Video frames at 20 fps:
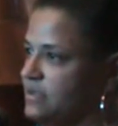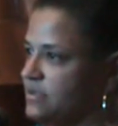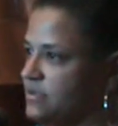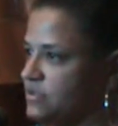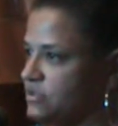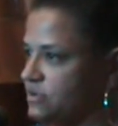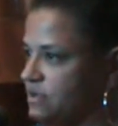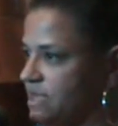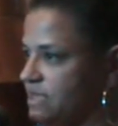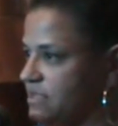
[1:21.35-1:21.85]

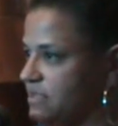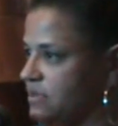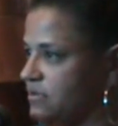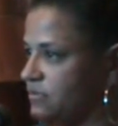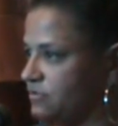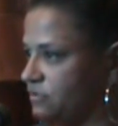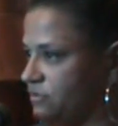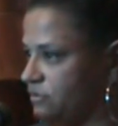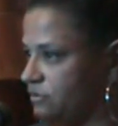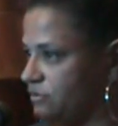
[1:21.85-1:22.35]
She had to
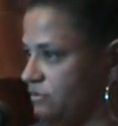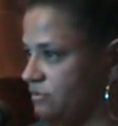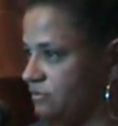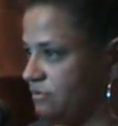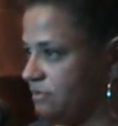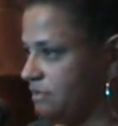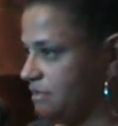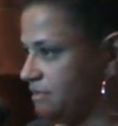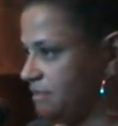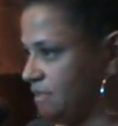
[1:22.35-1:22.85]
go
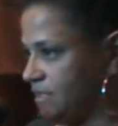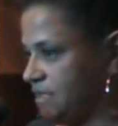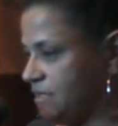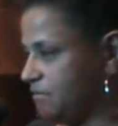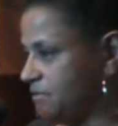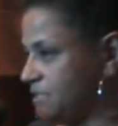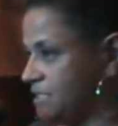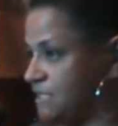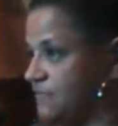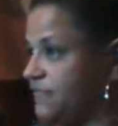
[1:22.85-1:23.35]

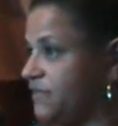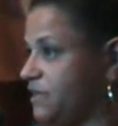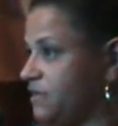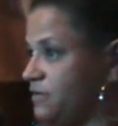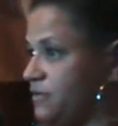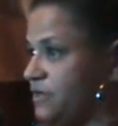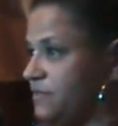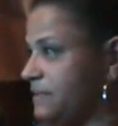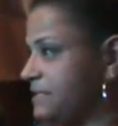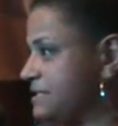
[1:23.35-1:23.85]
through,
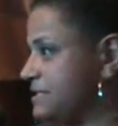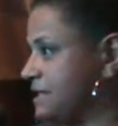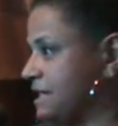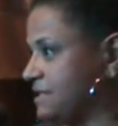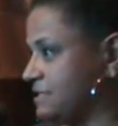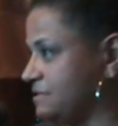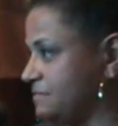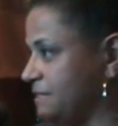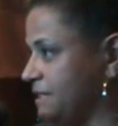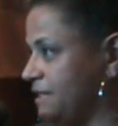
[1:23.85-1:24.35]
disfiguring
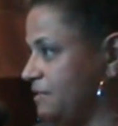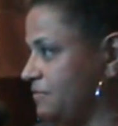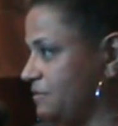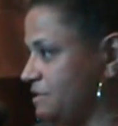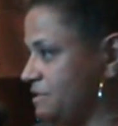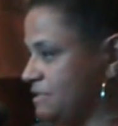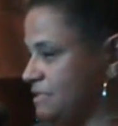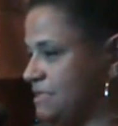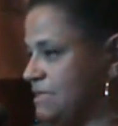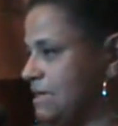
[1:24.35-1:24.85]
mastectomy,
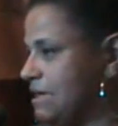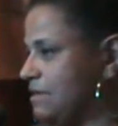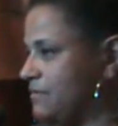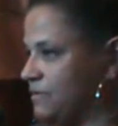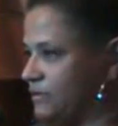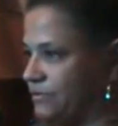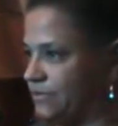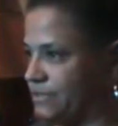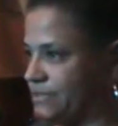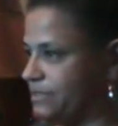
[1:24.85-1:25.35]
which at the
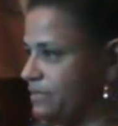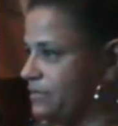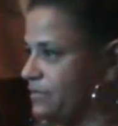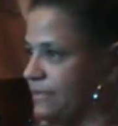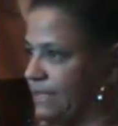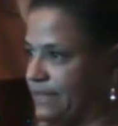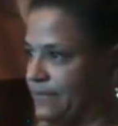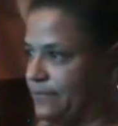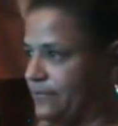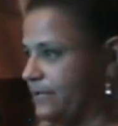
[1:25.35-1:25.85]
time there was no
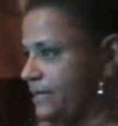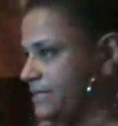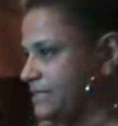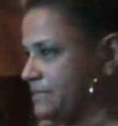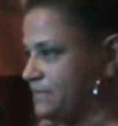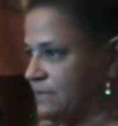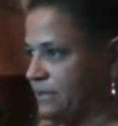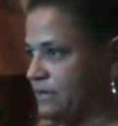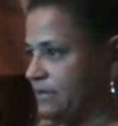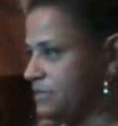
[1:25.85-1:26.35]

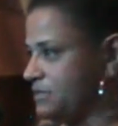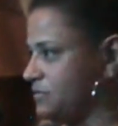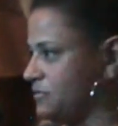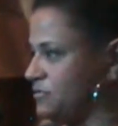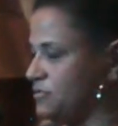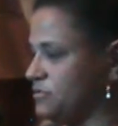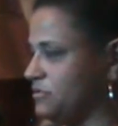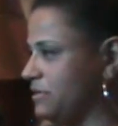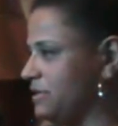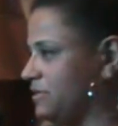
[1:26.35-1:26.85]
breast-sparing
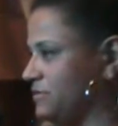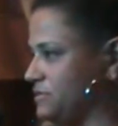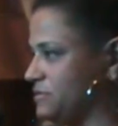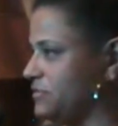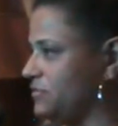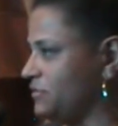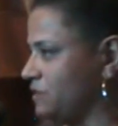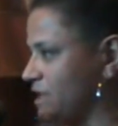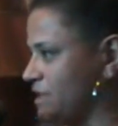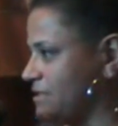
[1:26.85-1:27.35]
surgery. There was
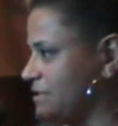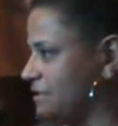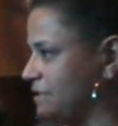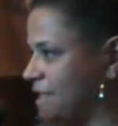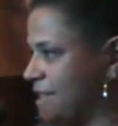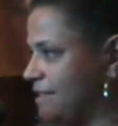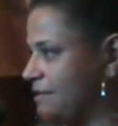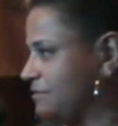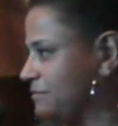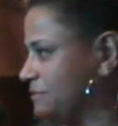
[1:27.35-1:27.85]
no thought to
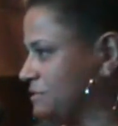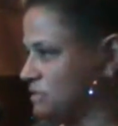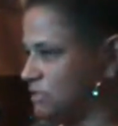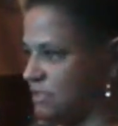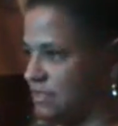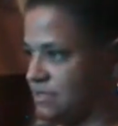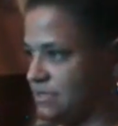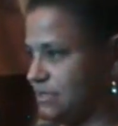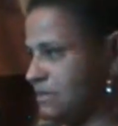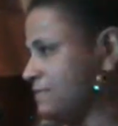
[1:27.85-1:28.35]
that. It was
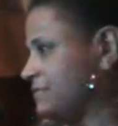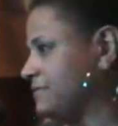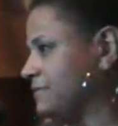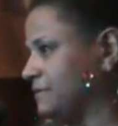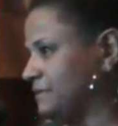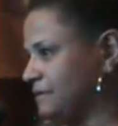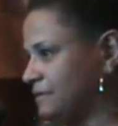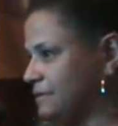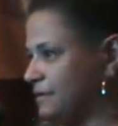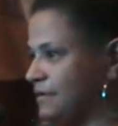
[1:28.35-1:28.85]
just,
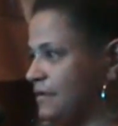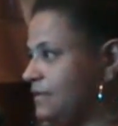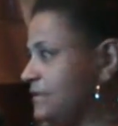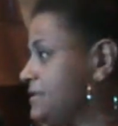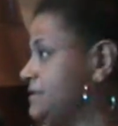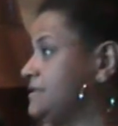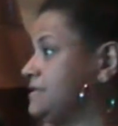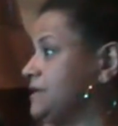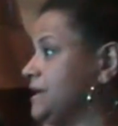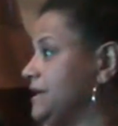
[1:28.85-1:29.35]

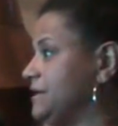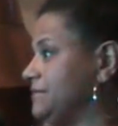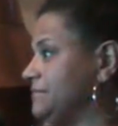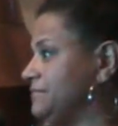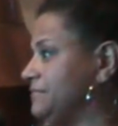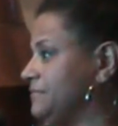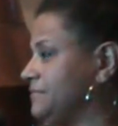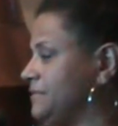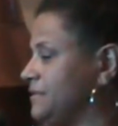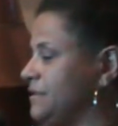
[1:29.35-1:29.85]
this is
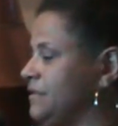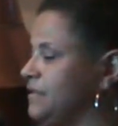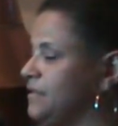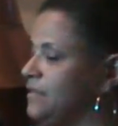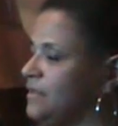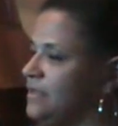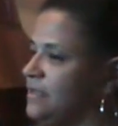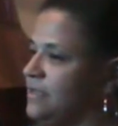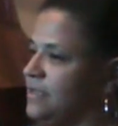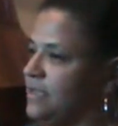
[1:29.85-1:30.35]
it.
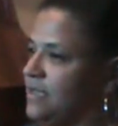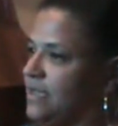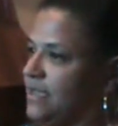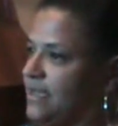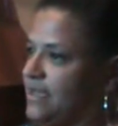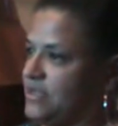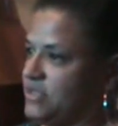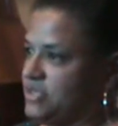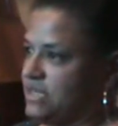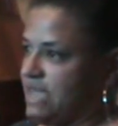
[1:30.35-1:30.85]

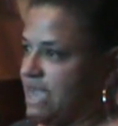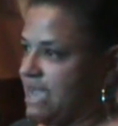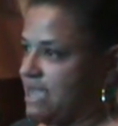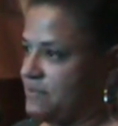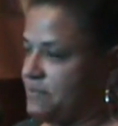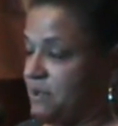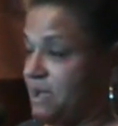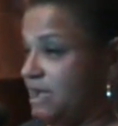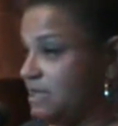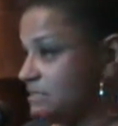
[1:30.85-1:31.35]
And she
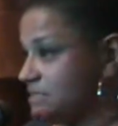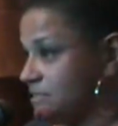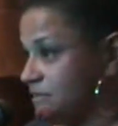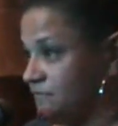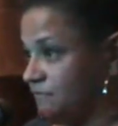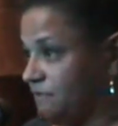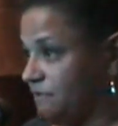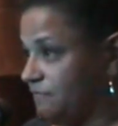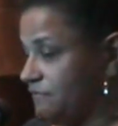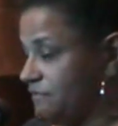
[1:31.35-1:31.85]
had
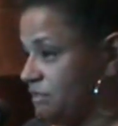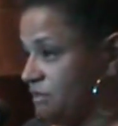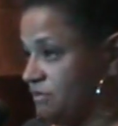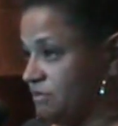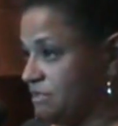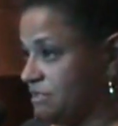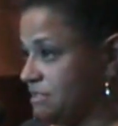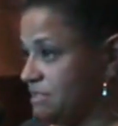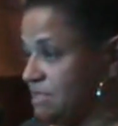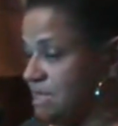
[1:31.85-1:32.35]
positive lymph
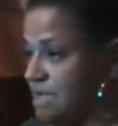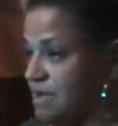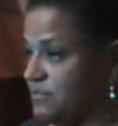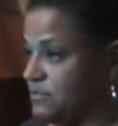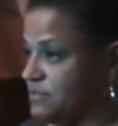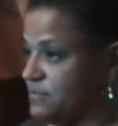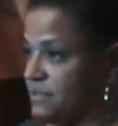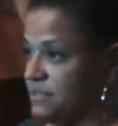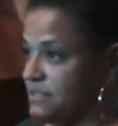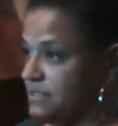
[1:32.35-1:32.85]
nodes at the time,
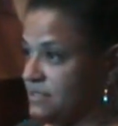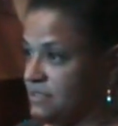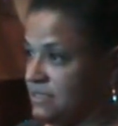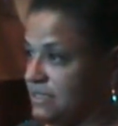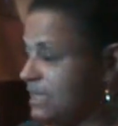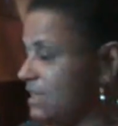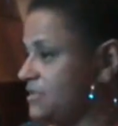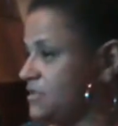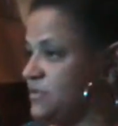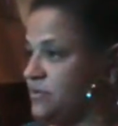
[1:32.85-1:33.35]
which meant that the
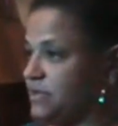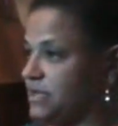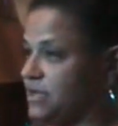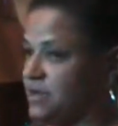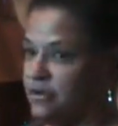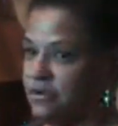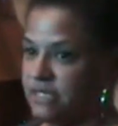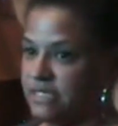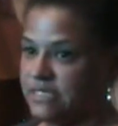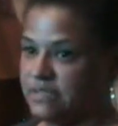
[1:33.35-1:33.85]
cancer had
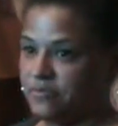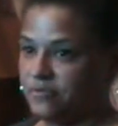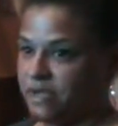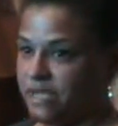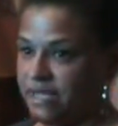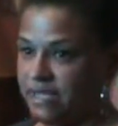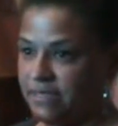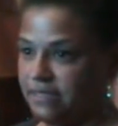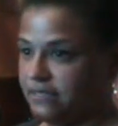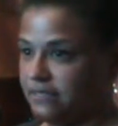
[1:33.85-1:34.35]
already
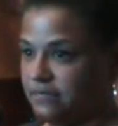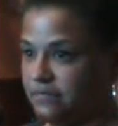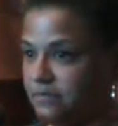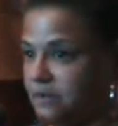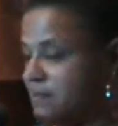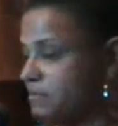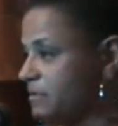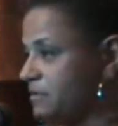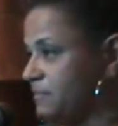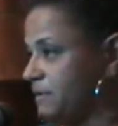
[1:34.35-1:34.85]
spread,
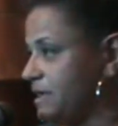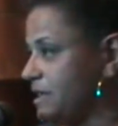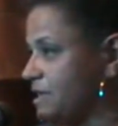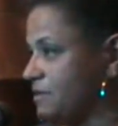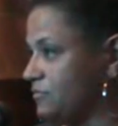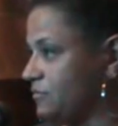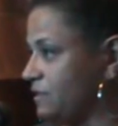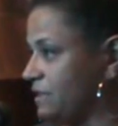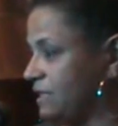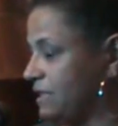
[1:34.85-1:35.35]
probably
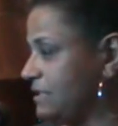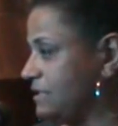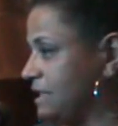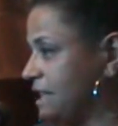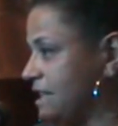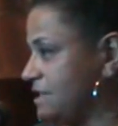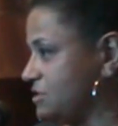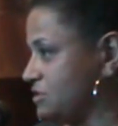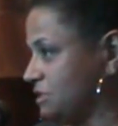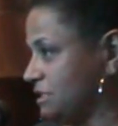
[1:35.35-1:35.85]
beyond where they could
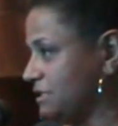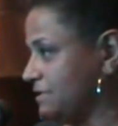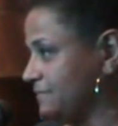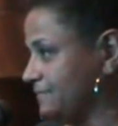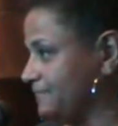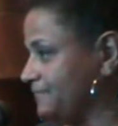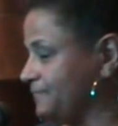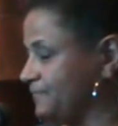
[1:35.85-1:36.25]
catch it.